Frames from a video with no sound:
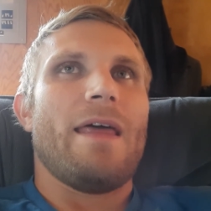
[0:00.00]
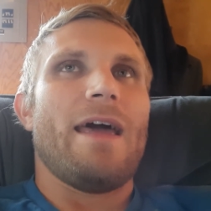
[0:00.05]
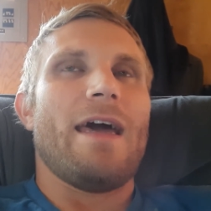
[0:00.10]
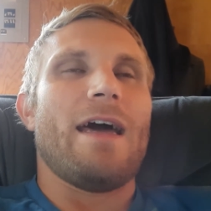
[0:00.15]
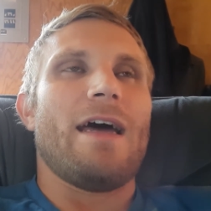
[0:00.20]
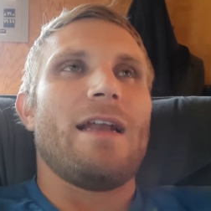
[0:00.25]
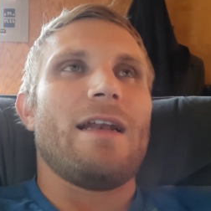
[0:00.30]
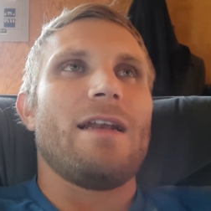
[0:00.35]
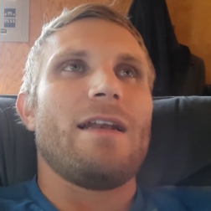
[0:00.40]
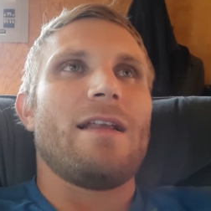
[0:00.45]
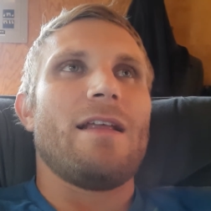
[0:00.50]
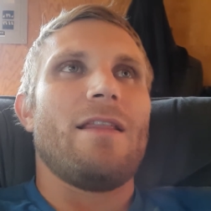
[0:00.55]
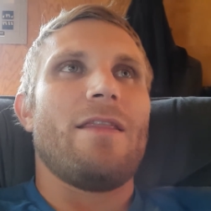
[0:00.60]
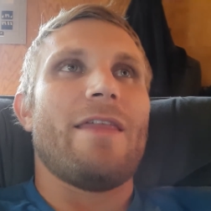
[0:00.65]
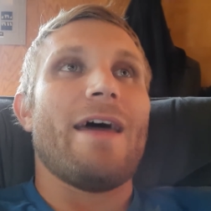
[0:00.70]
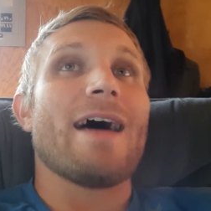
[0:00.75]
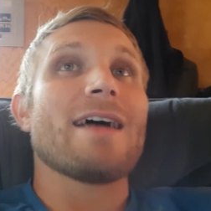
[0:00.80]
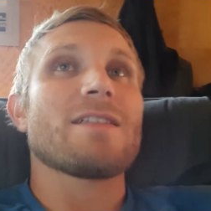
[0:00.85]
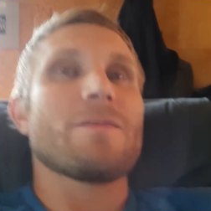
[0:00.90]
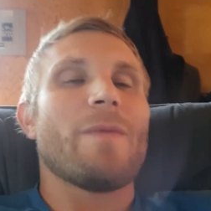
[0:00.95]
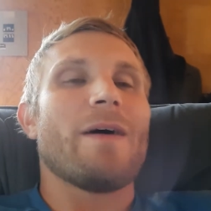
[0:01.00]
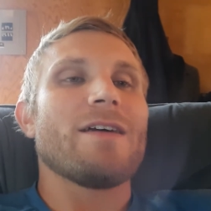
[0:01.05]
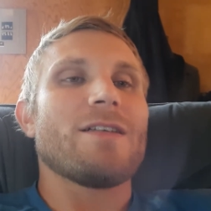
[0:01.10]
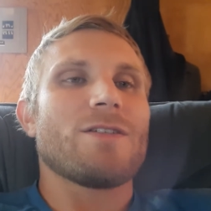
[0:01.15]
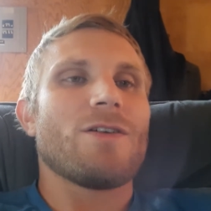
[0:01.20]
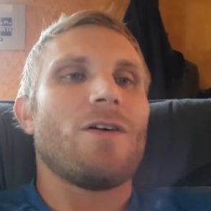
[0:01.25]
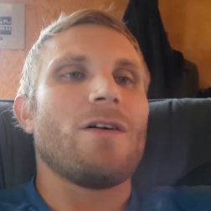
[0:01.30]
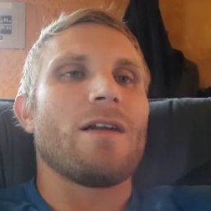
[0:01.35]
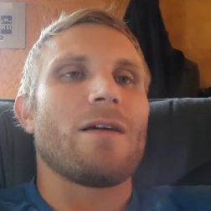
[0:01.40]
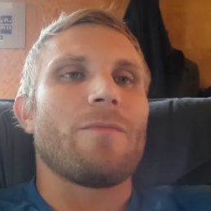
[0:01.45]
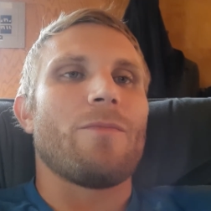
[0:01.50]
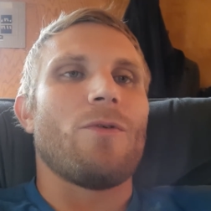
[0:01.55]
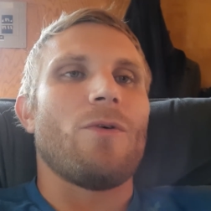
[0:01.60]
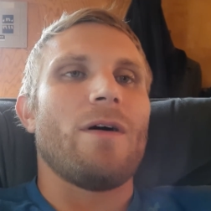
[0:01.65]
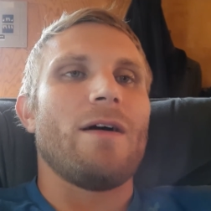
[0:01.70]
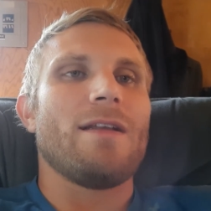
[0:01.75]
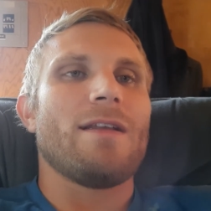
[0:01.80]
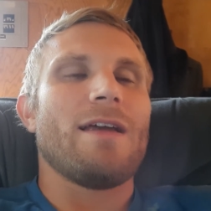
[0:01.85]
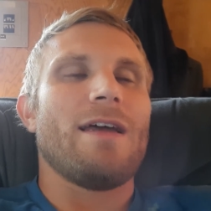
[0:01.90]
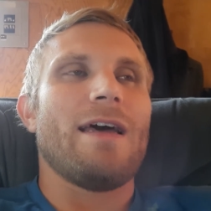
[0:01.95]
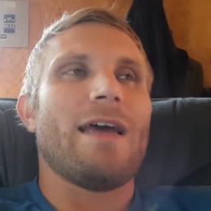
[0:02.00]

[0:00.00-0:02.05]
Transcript: And that's my starting point.